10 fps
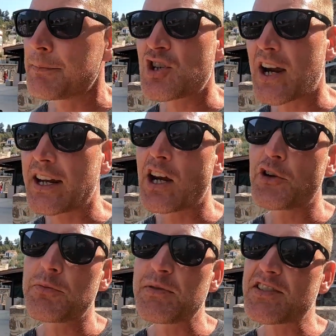checking
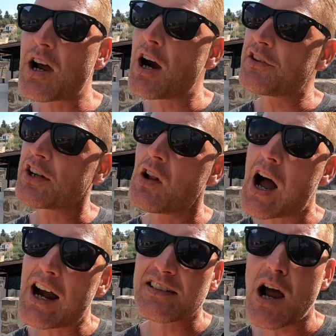out the bazaar, the
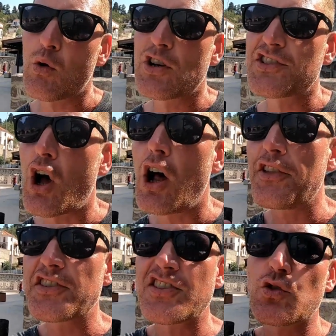clock towers, all
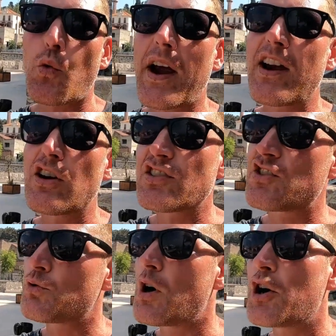the squares
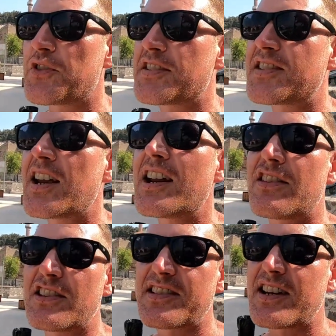throughout the
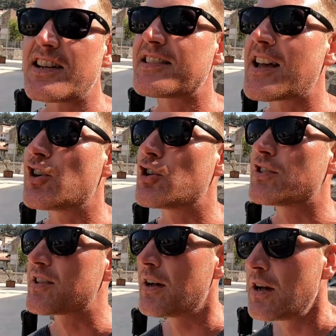city
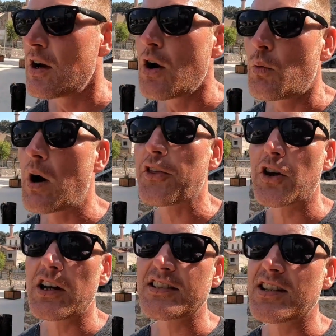centers,
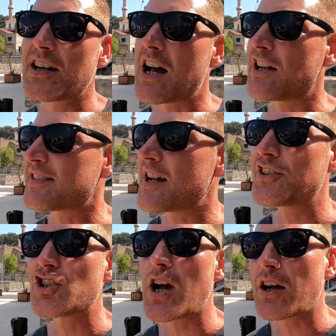whether it's in
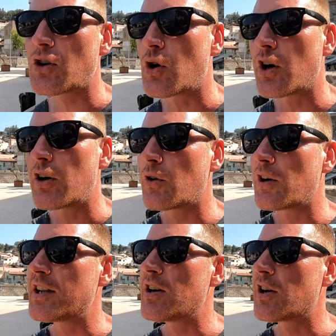Alsancak
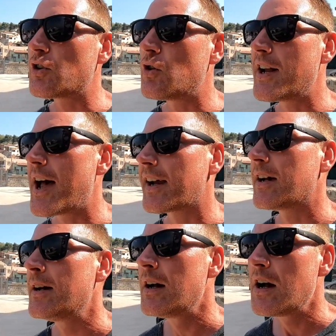or here in Konak.
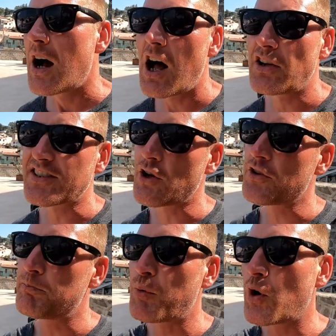Also
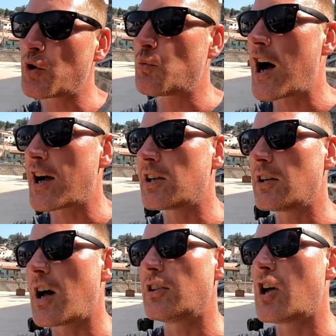the boardwalk
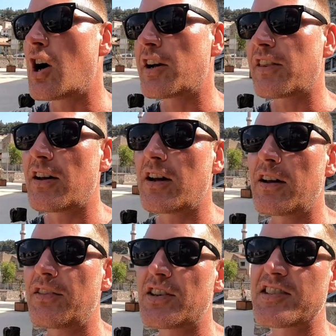along
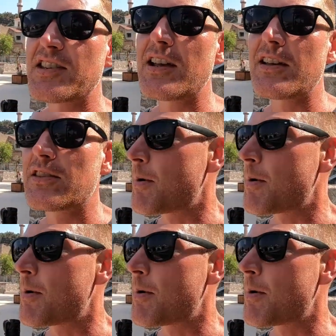the sea, the